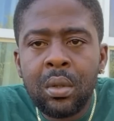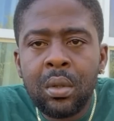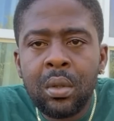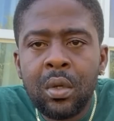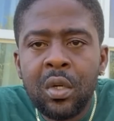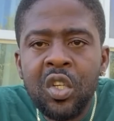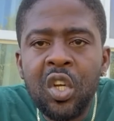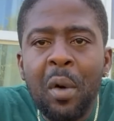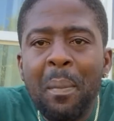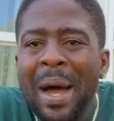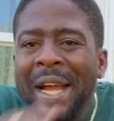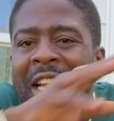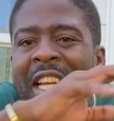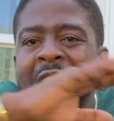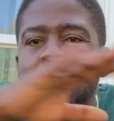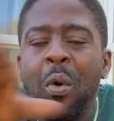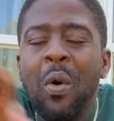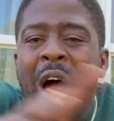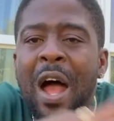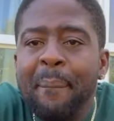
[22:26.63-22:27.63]
Nobody
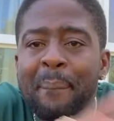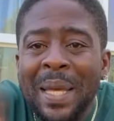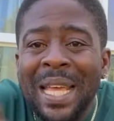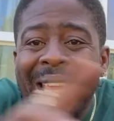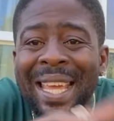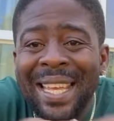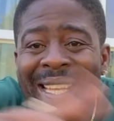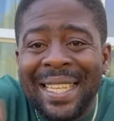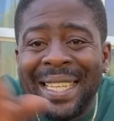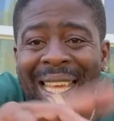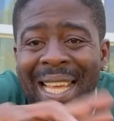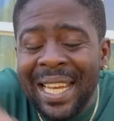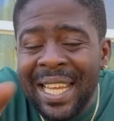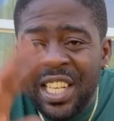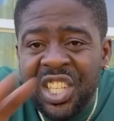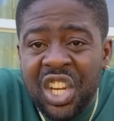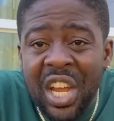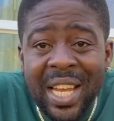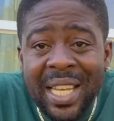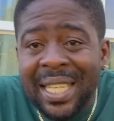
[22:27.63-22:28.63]
now want to be
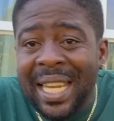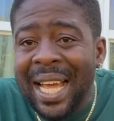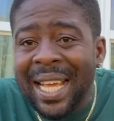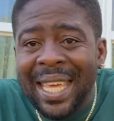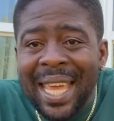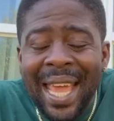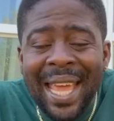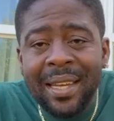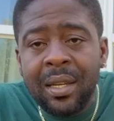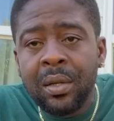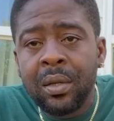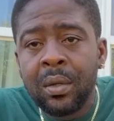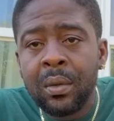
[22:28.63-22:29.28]
intelligent again.